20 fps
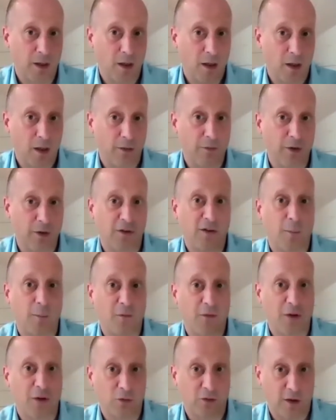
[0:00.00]
than some
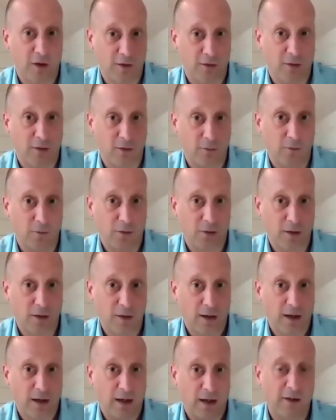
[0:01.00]
of the alternatives.
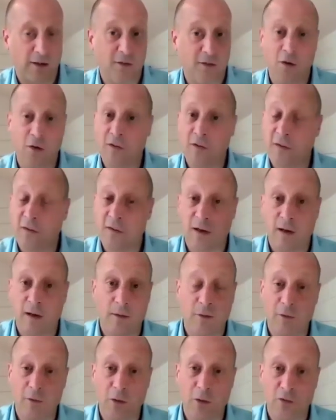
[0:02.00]
And it's not necessarily
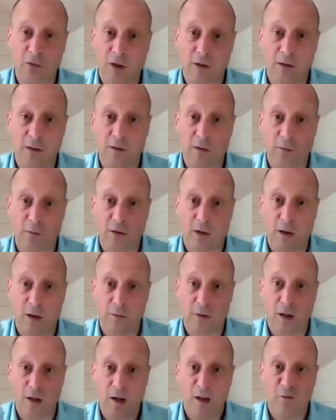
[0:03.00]
that the alternatives are
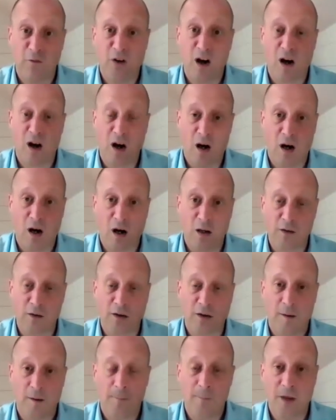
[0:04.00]
the hard,
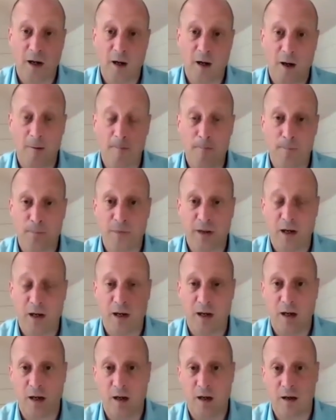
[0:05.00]

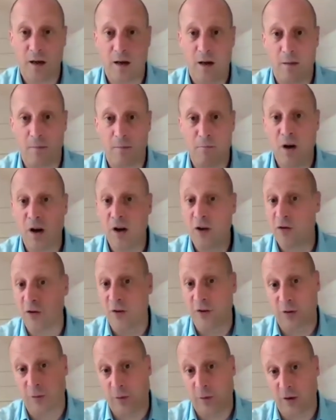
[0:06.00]

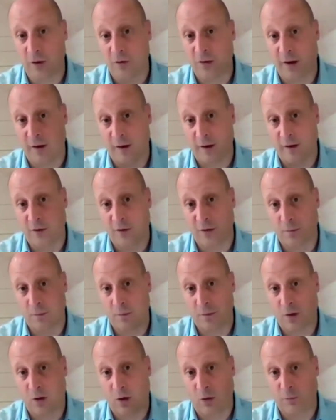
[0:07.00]
murderous
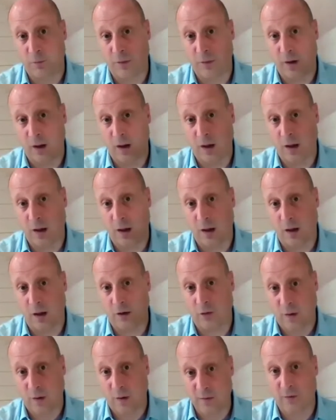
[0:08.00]
authoritarianism of the
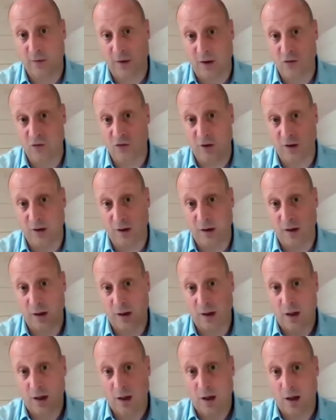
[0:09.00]
20th century,
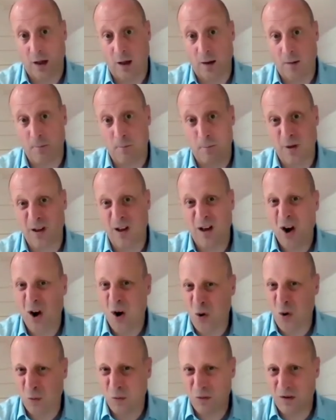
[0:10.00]
but a
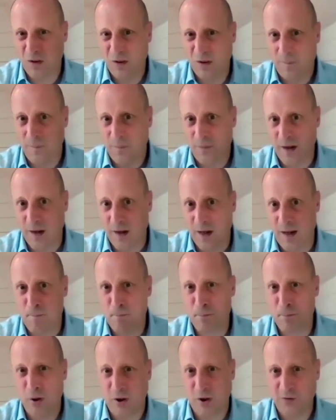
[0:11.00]
cold,
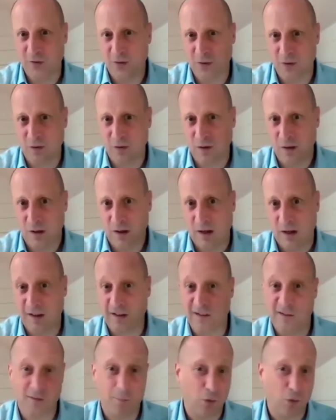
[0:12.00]
impersonal, and
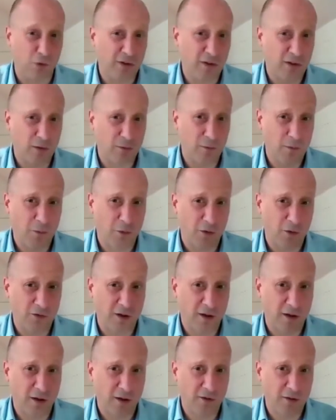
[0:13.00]
exploitative
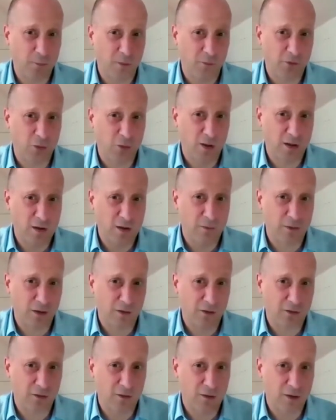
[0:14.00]
authoritarianism of the
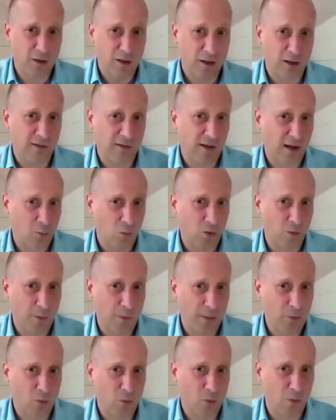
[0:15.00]
21st. Is that what
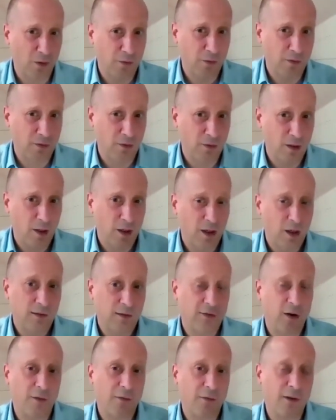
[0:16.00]
people want?
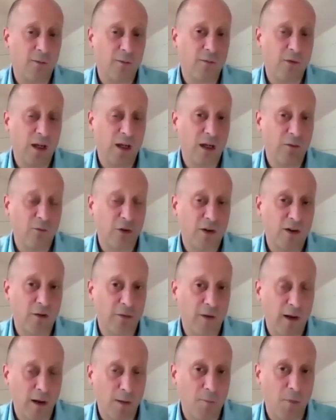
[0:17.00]
So I think the
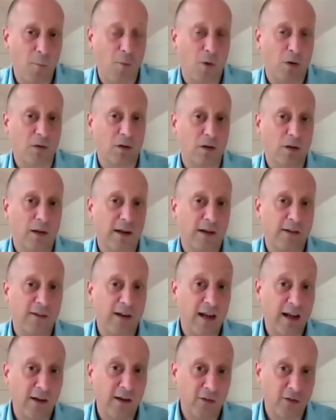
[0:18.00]
development model
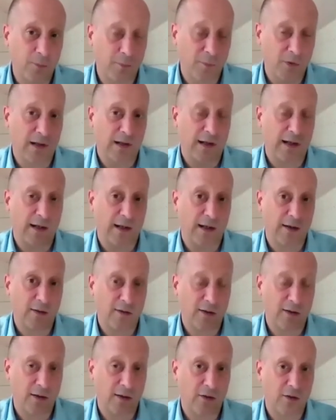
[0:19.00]
is intimately
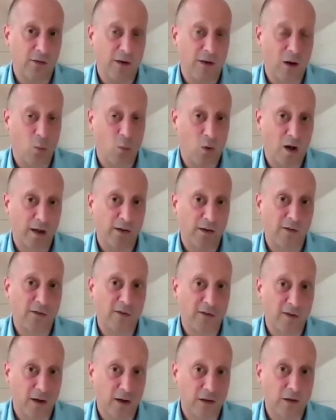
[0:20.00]
linked into that wider
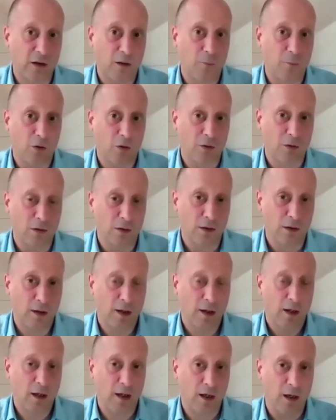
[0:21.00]
societal model.
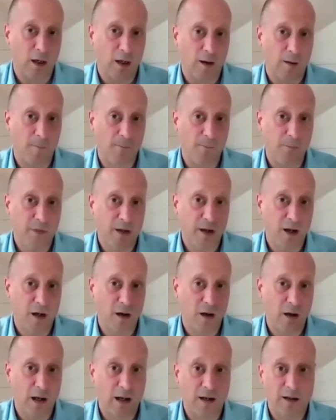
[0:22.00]
And
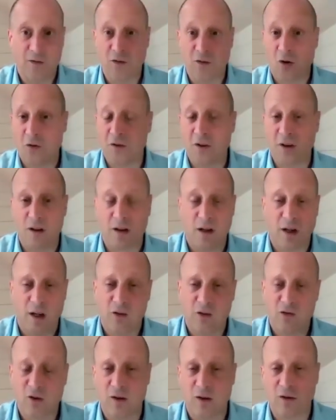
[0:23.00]
it's not
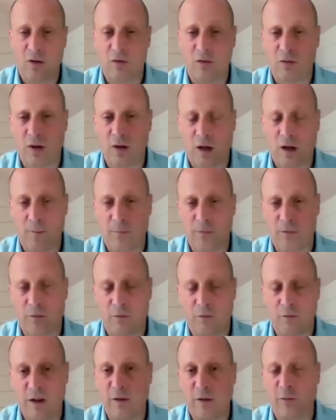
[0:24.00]
trying to
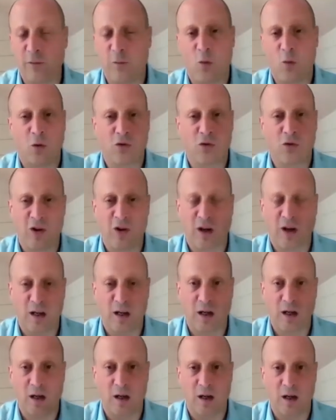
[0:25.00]
reforge
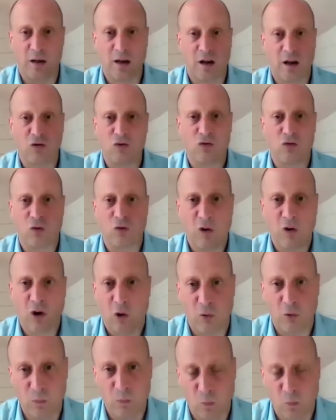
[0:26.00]
a cultural
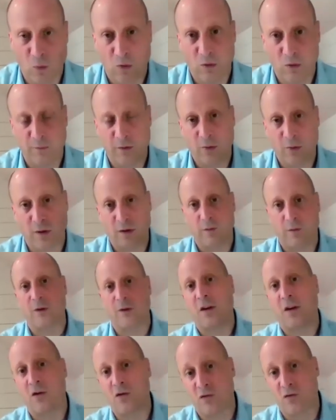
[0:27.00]
Cold War in the
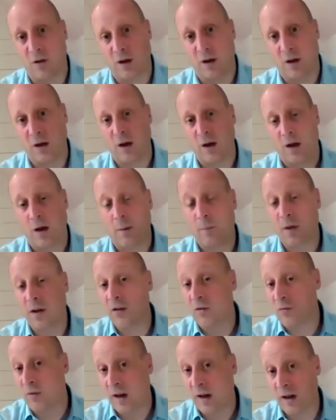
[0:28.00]
21st century. but
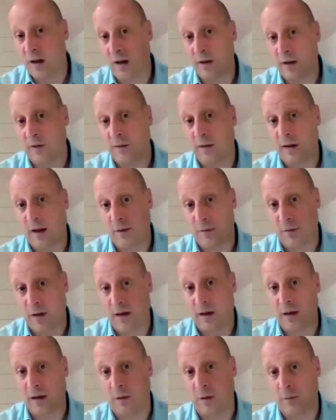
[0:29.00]
it's recognizing that
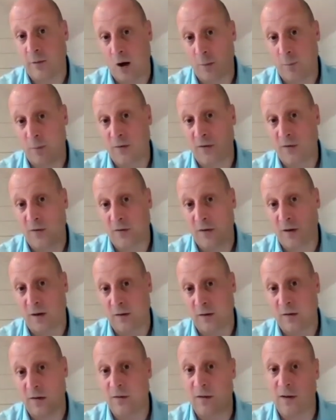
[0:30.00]
value of open
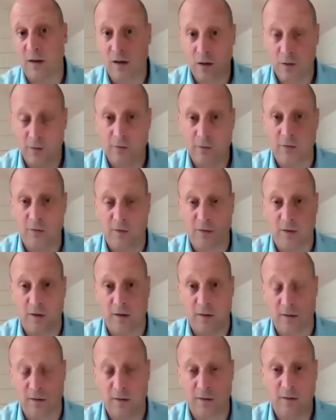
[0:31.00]
societies, inclusive
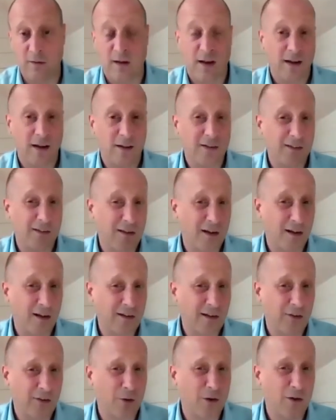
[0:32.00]
societies, and
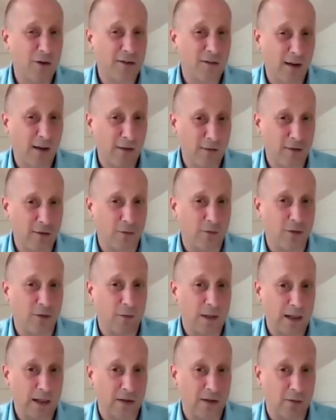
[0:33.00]
societies that are attentive to
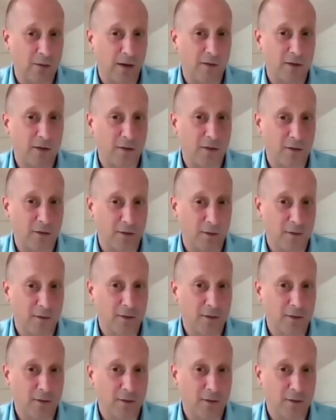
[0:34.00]
the needs of their citizens.